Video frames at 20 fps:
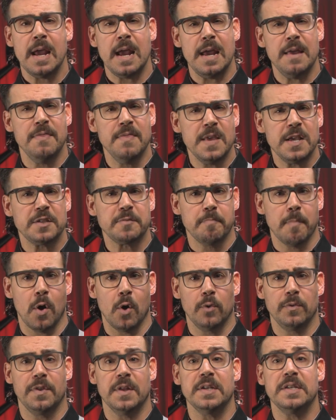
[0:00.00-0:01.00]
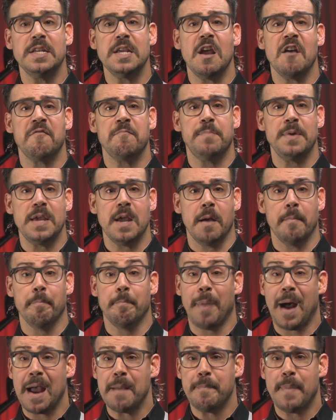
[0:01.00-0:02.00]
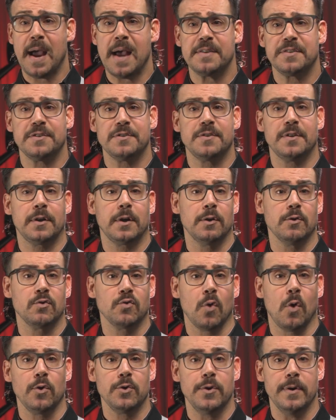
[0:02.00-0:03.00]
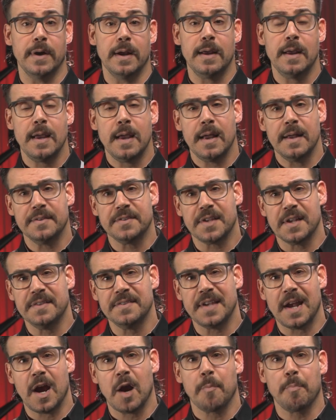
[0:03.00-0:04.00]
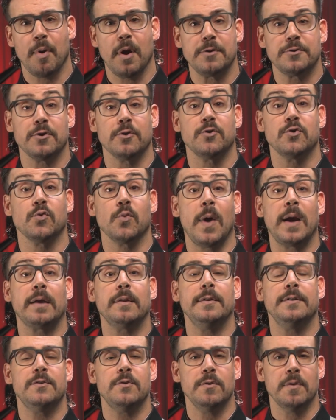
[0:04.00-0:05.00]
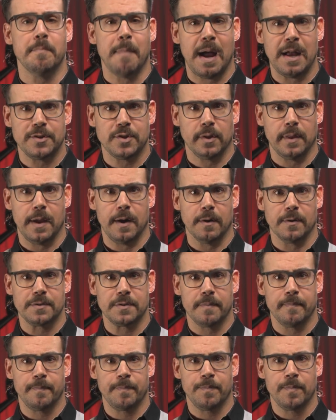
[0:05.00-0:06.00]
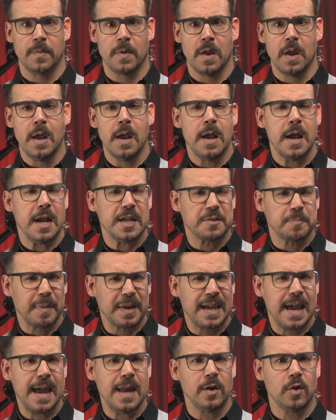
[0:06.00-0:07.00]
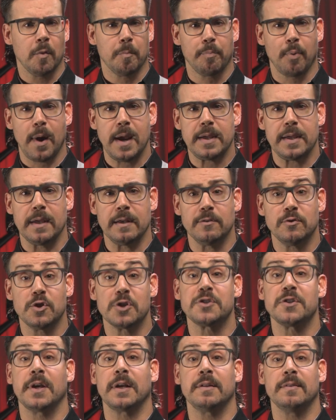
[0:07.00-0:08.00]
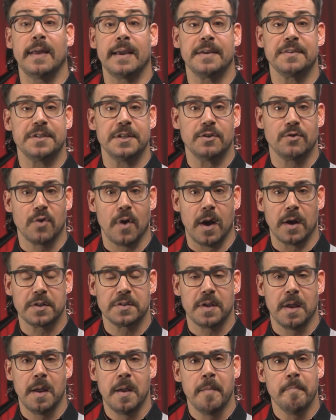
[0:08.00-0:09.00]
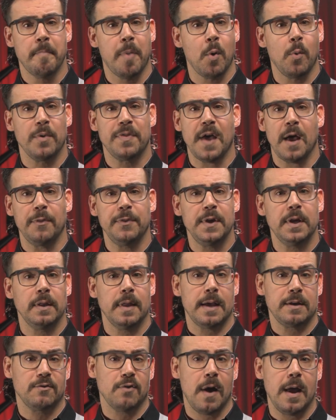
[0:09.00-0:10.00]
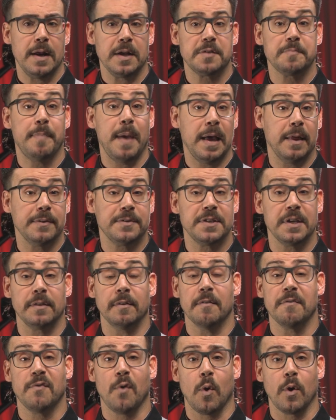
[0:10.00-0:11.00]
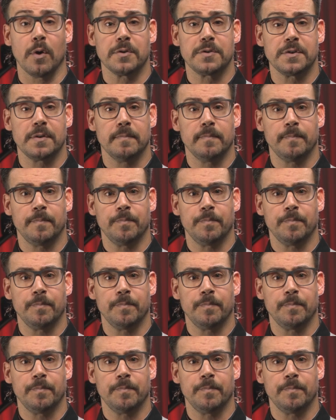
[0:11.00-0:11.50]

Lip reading: In this mode, the dFBM bypasses the control unit and sends air pressure directly to the modulators. It's mechanical braking just like legacy trucks, but without the electronics balancing the force.